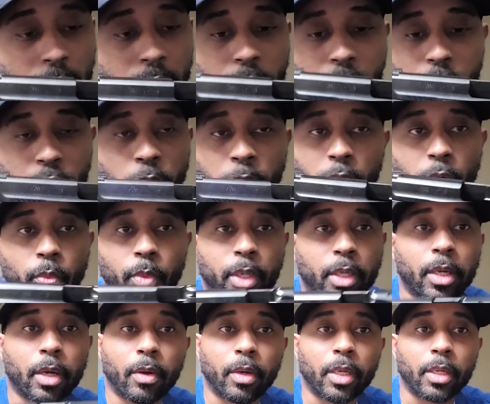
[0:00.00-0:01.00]
you ain't gonna want
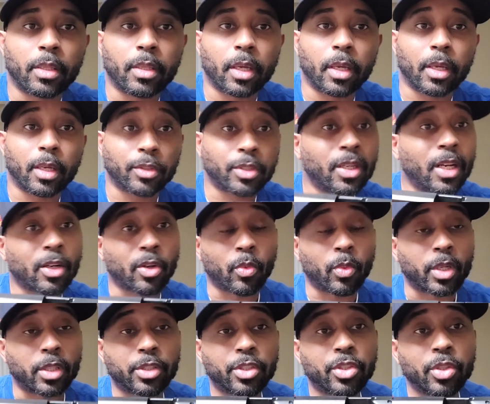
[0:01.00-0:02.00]
to carry anything else. You're not gonna
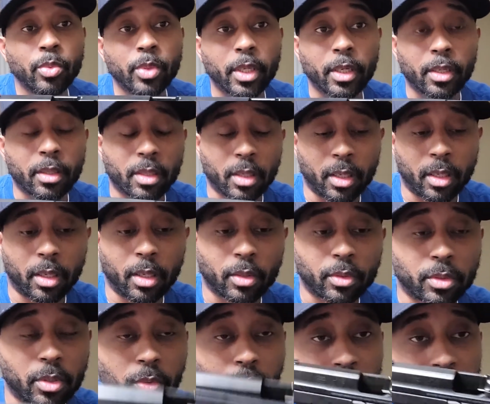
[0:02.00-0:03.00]
want to shoot anything else,
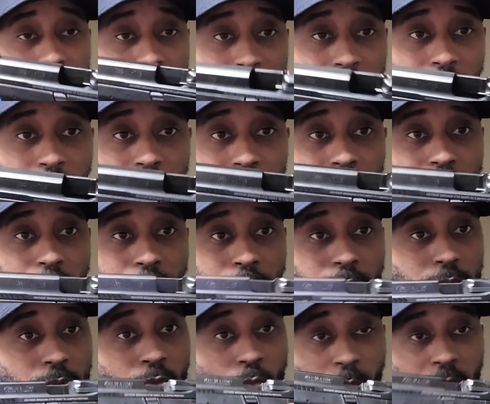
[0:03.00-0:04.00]
dude. This thing is
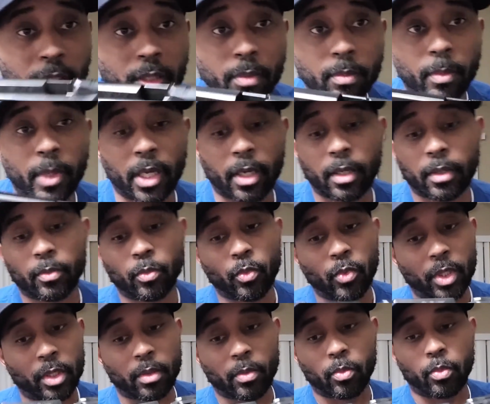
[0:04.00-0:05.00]
sweet, man,
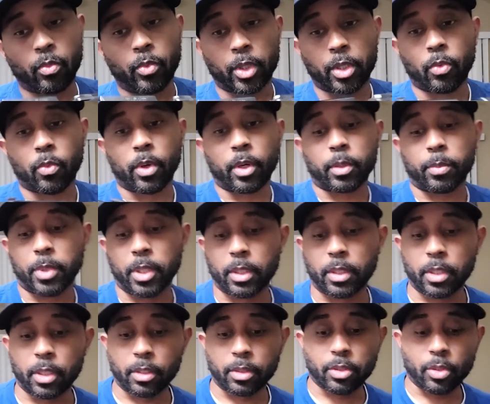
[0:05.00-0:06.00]
with the work being
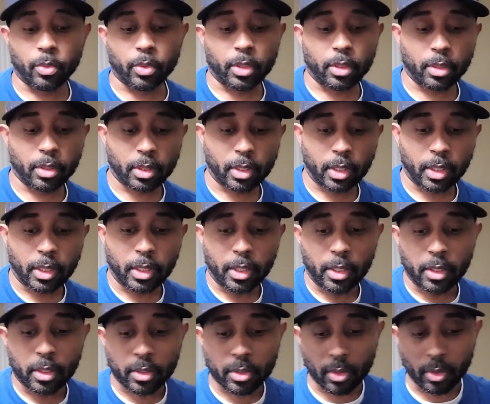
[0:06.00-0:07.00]
done to it.
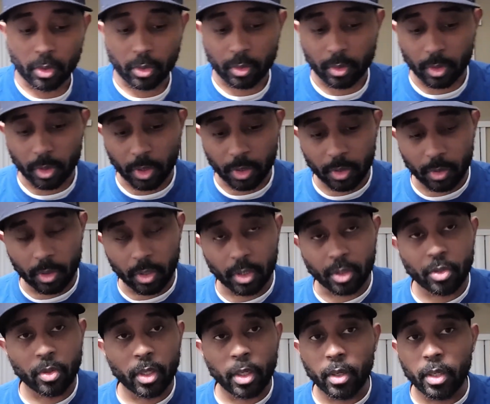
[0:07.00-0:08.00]
So the
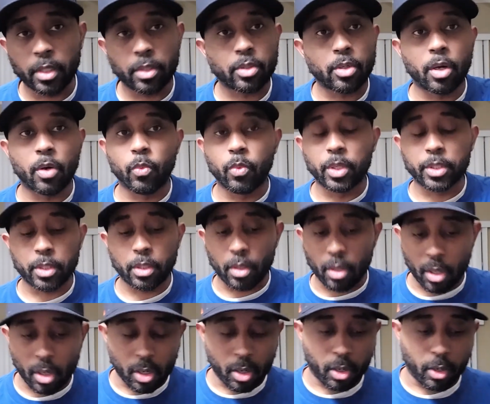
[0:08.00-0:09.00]
trigger install wasn't
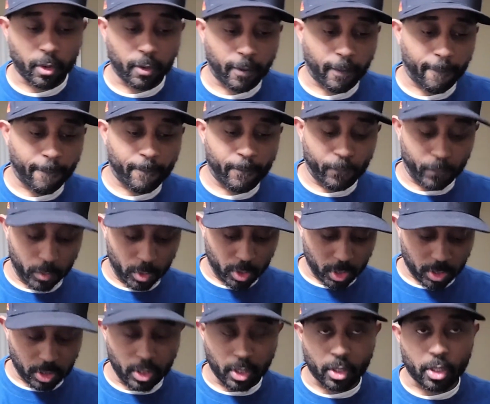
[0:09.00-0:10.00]
hard. You
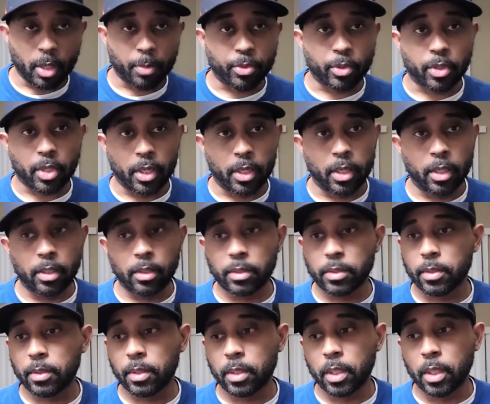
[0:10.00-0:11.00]
just need a couple
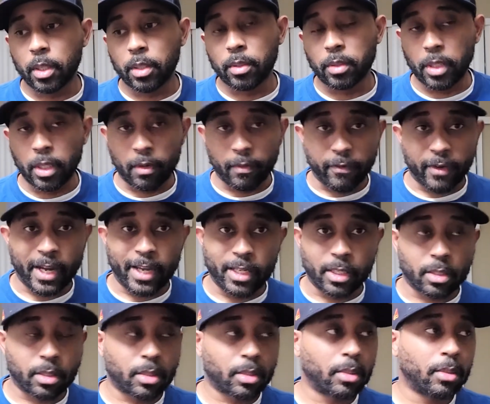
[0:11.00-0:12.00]
things. You need a
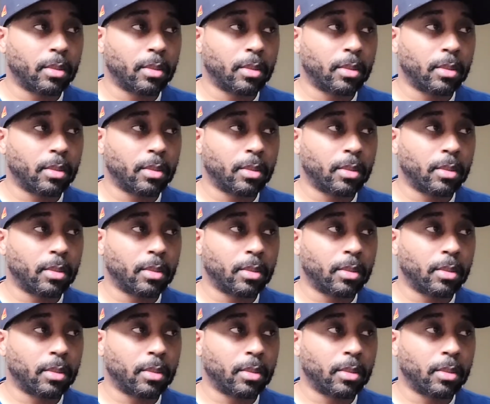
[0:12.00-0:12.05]
vise,